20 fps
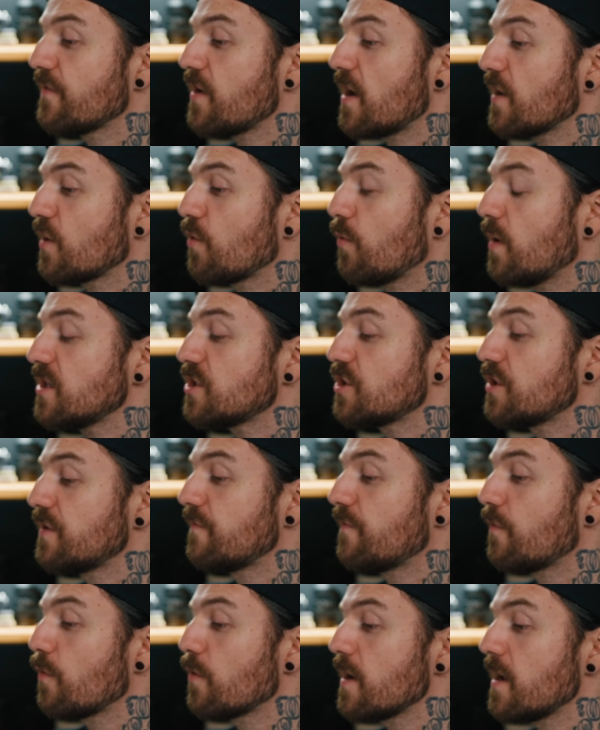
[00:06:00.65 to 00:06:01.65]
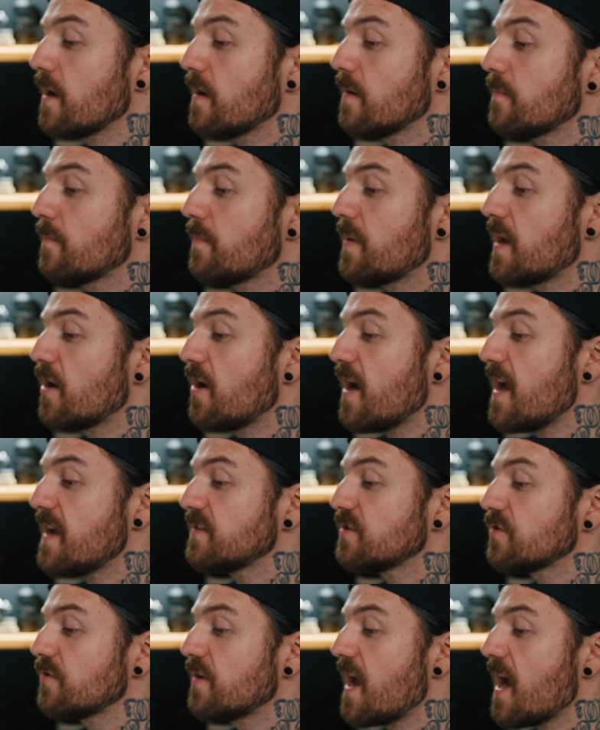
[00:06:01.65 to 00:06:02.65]
got a question for you, better
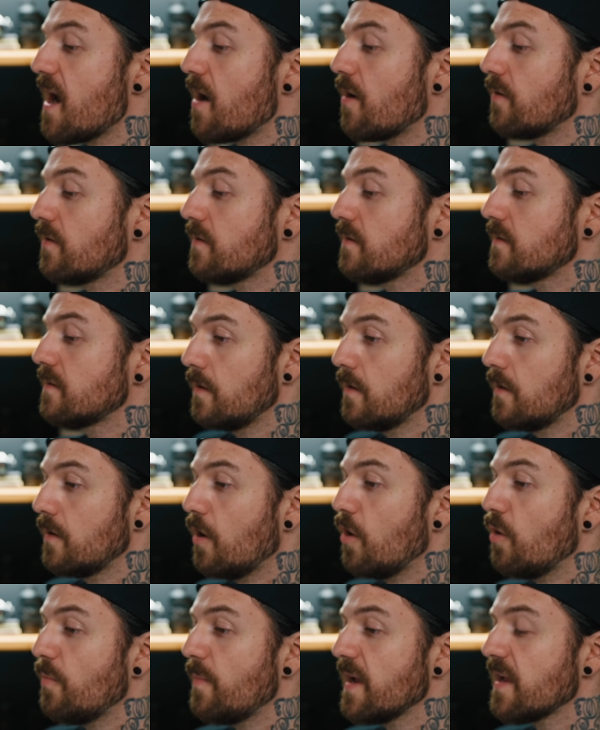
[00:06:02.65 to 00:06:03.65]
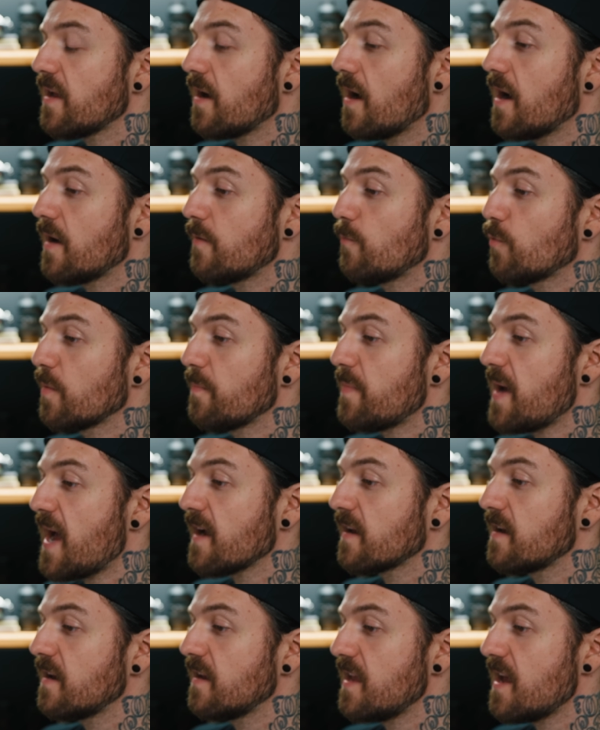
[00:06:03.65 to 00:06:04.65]
answer now. Oh my God, we're
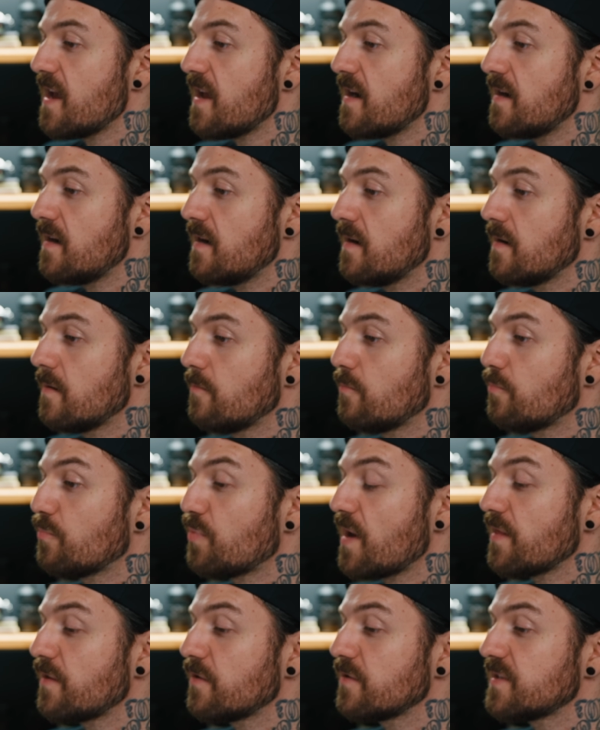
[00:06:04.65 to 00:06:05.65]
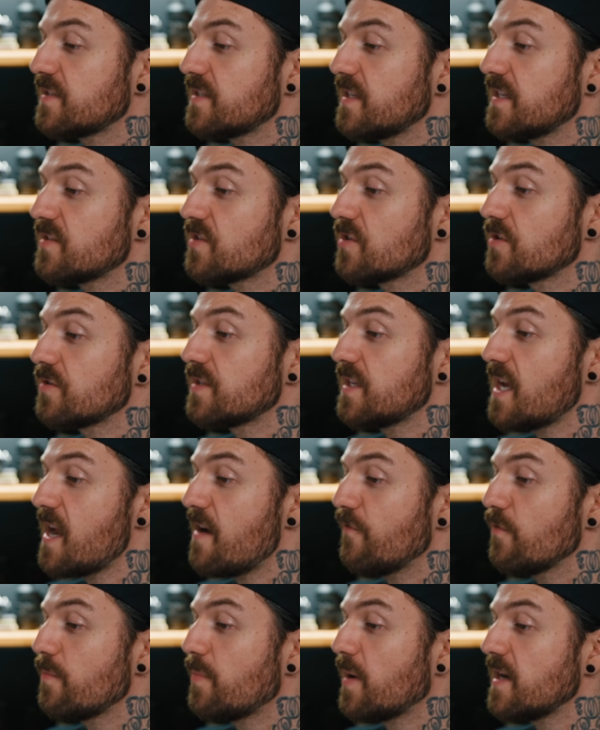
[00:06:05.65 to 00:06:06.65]
back again. Brothers, sisters,
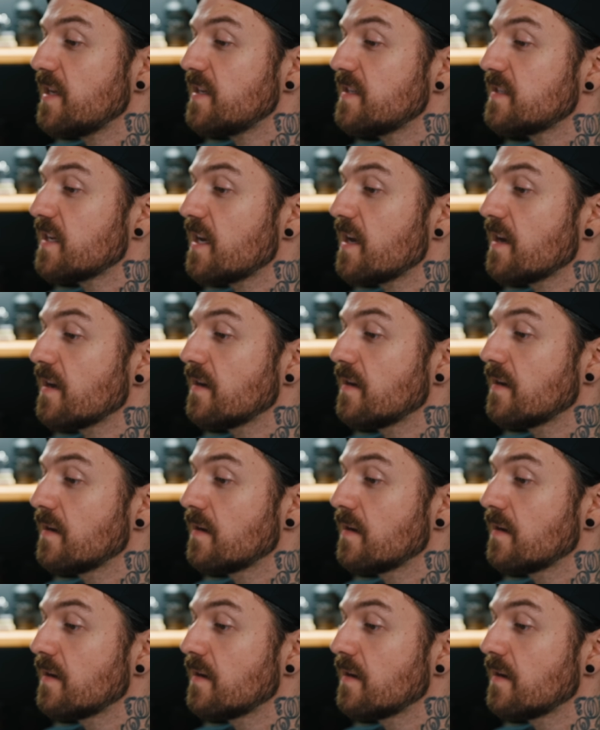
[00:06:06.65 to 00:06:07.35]
everybody sing.